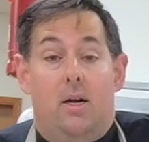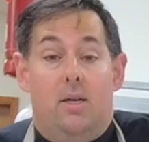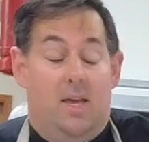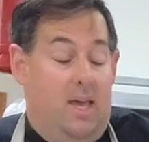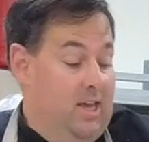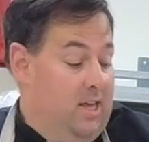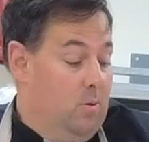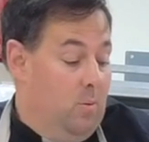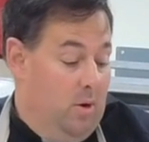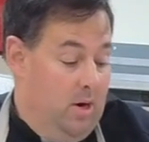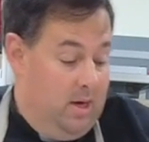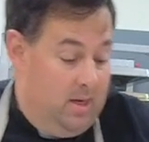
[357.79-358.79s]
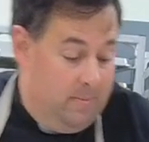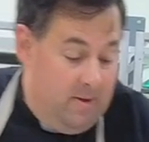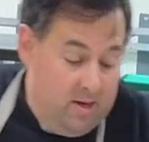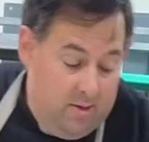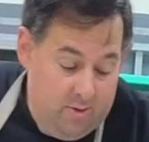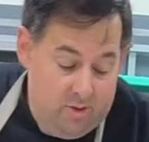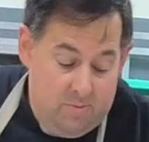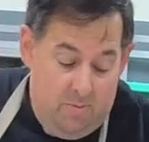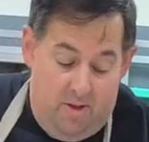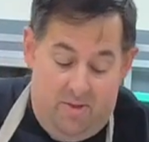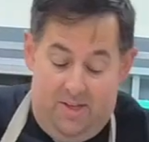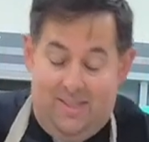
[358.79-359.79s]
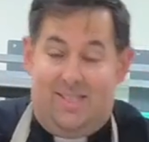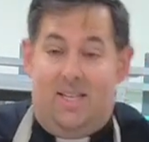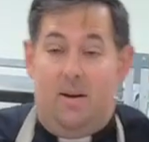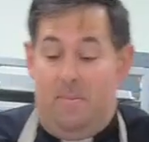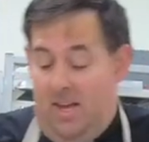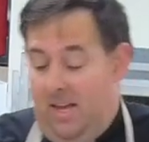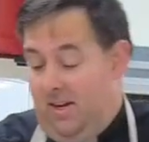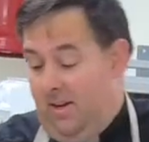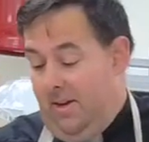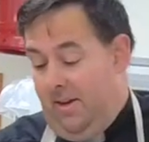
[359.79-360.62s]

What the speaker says: Can't get worried about all those small things. Cinnamon.